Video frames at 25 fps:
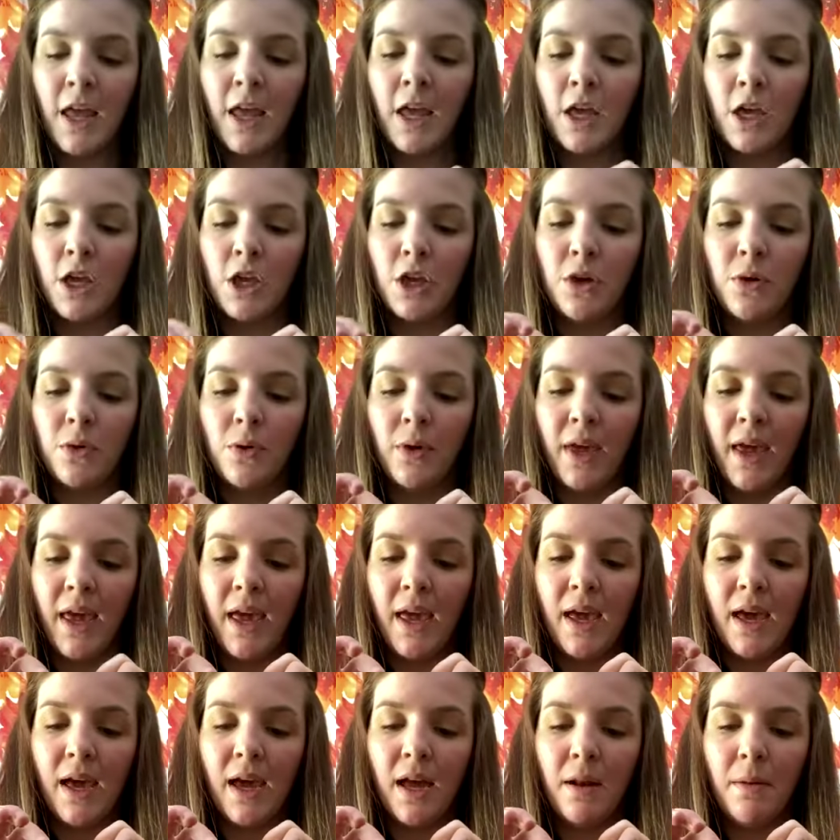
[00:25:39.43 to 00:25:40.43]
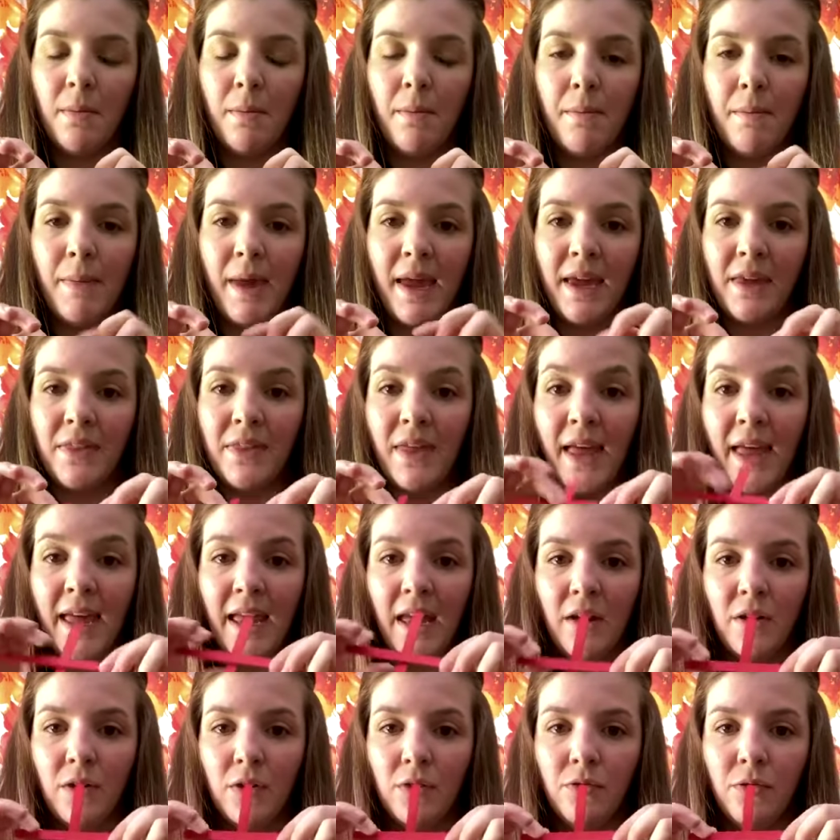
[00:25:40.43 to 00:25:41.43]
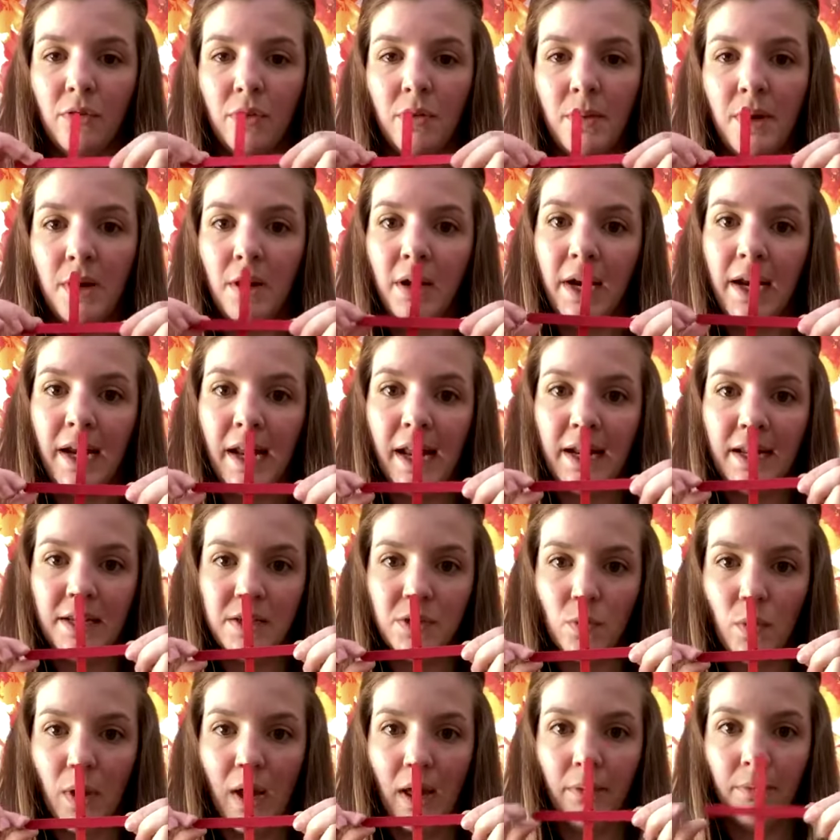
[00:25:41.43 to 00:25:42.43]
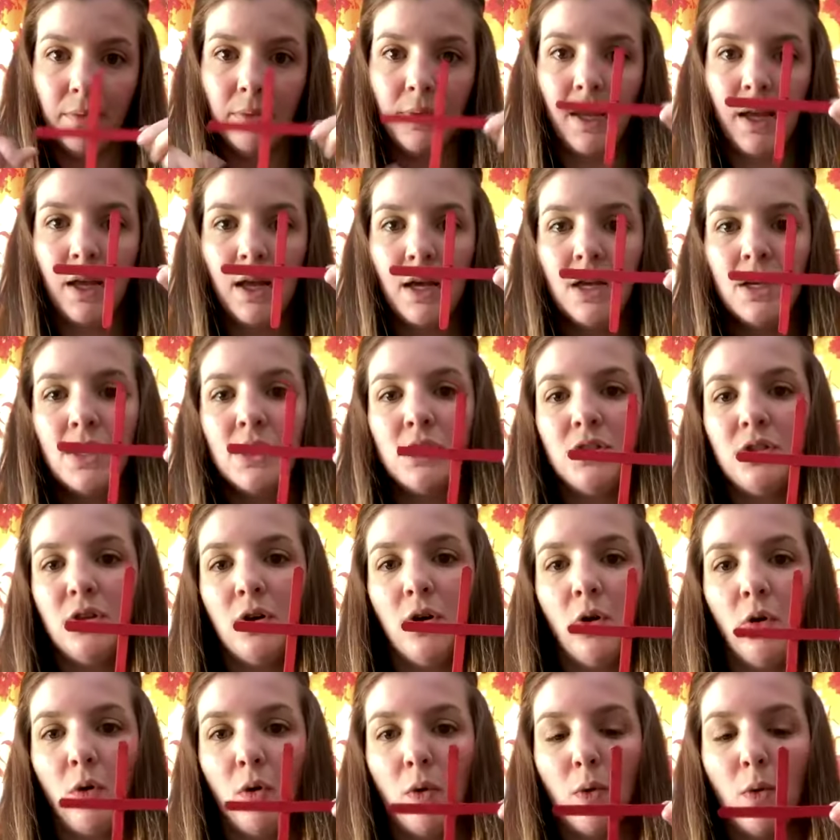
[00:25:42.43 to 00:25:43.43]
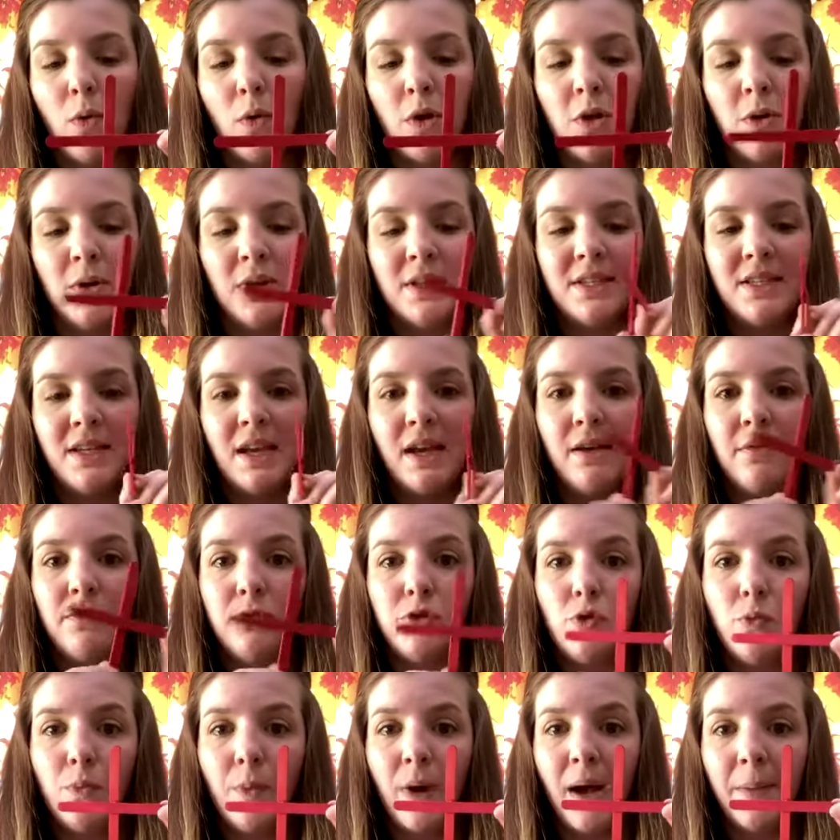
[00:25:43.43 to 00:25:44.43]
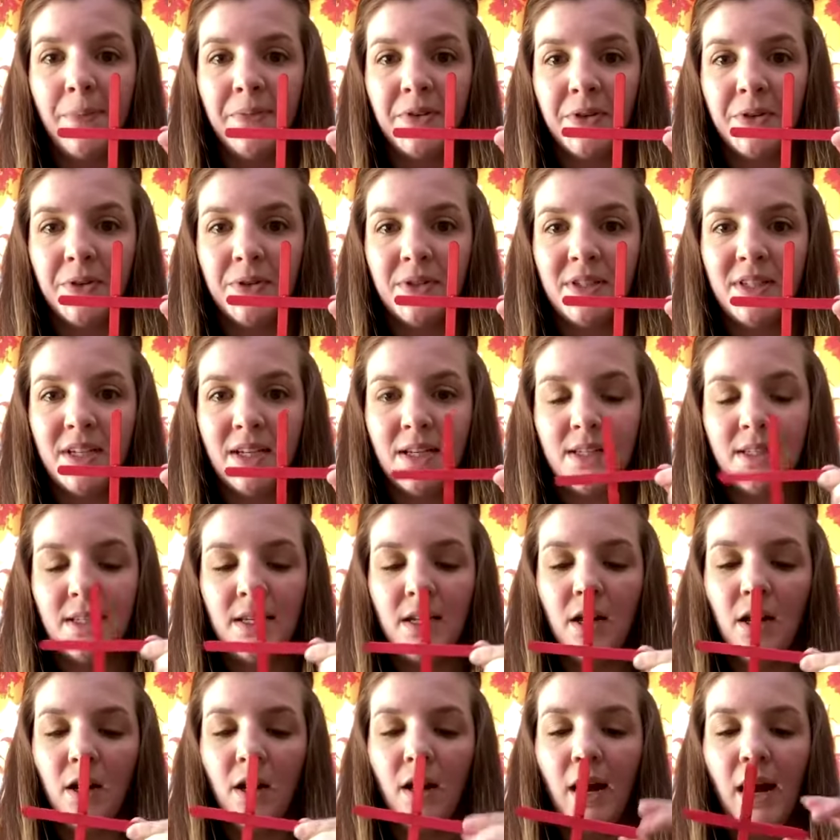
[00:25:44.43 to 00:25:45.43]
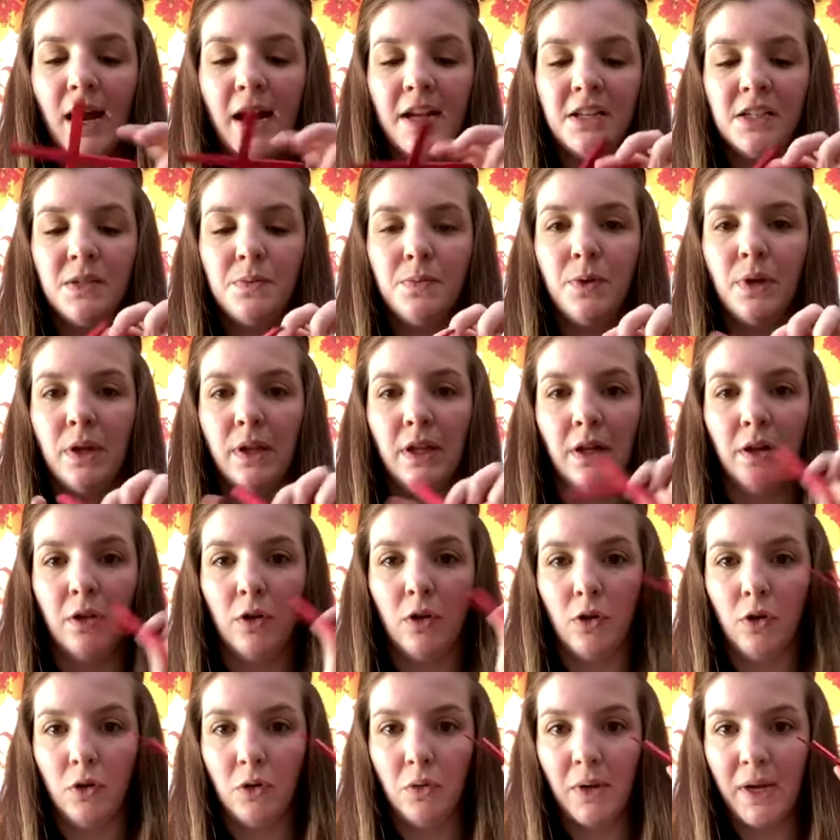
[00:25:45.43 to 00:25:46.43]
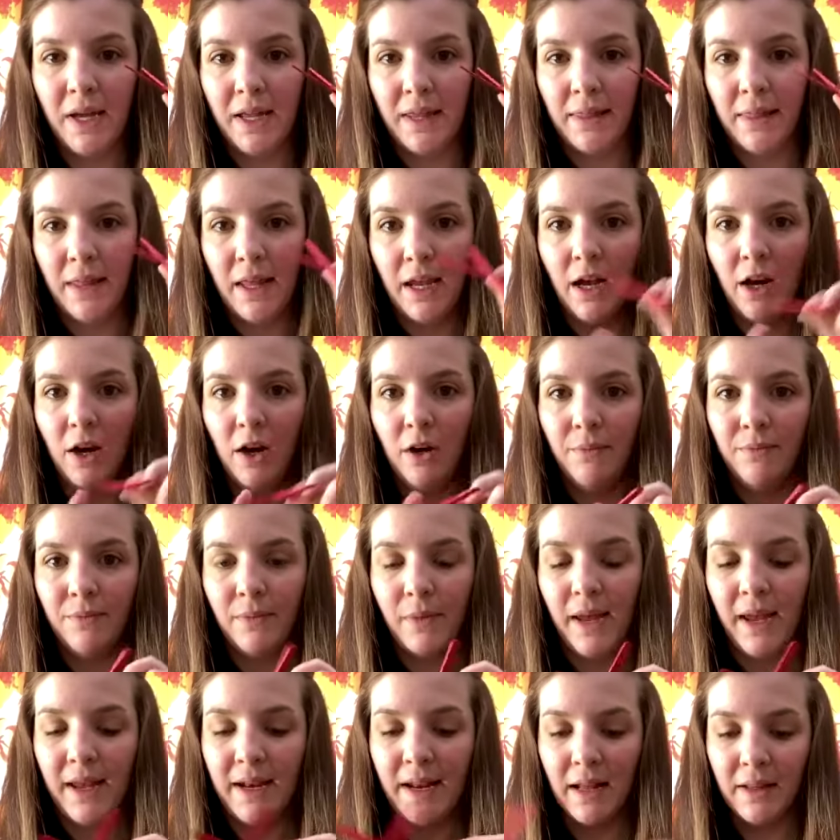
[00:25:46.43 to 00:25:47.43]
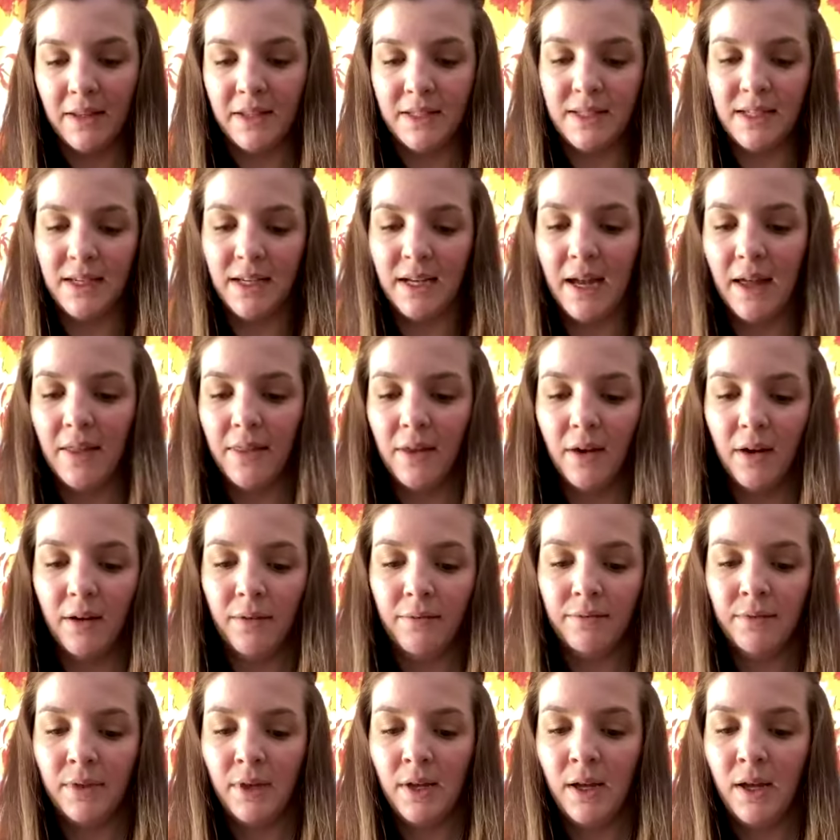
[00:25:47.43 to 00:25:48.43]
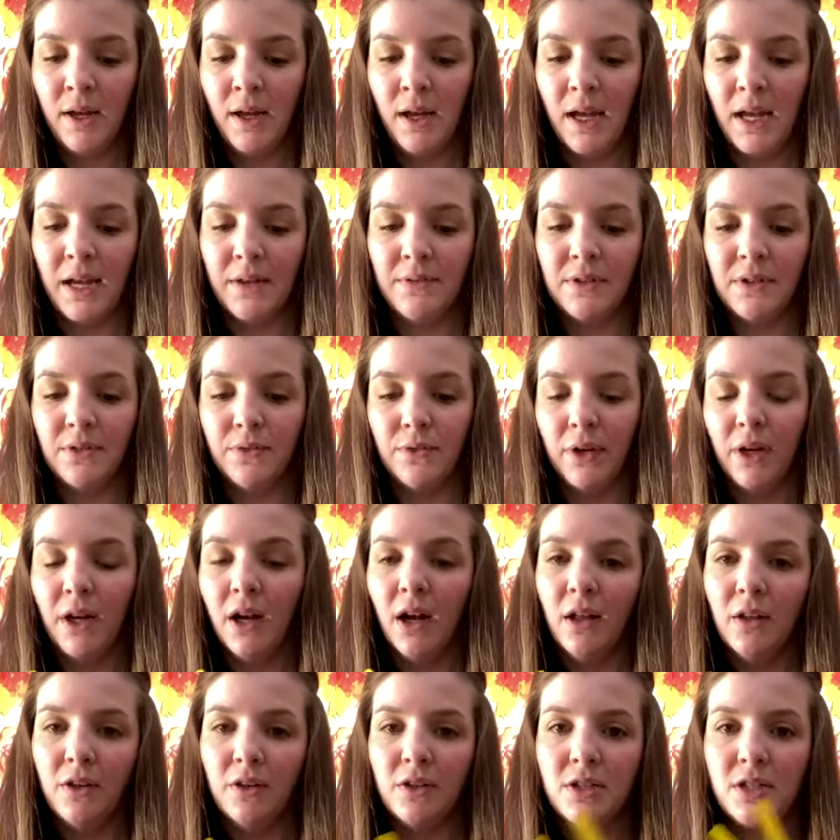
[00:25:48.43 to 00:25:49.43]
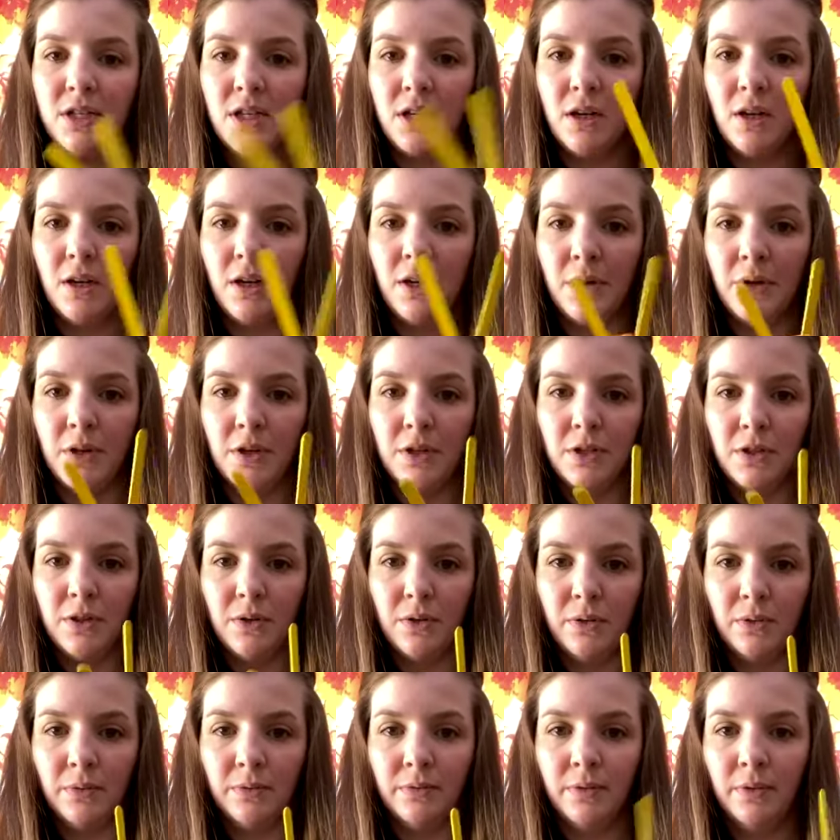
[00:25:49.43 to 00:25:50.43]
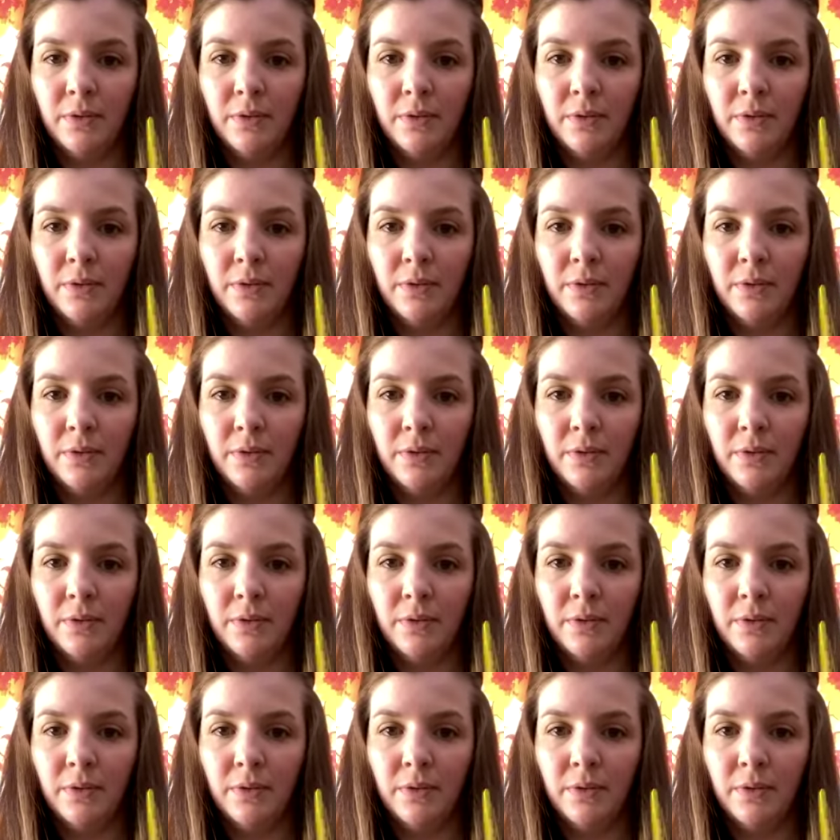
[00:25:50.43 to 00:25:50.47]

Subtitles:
you can make the handle for the marionette as well. So you can see I have 2 popsicle sticks here. I just put a little glue in there and held it together. I have different colors here. You could do,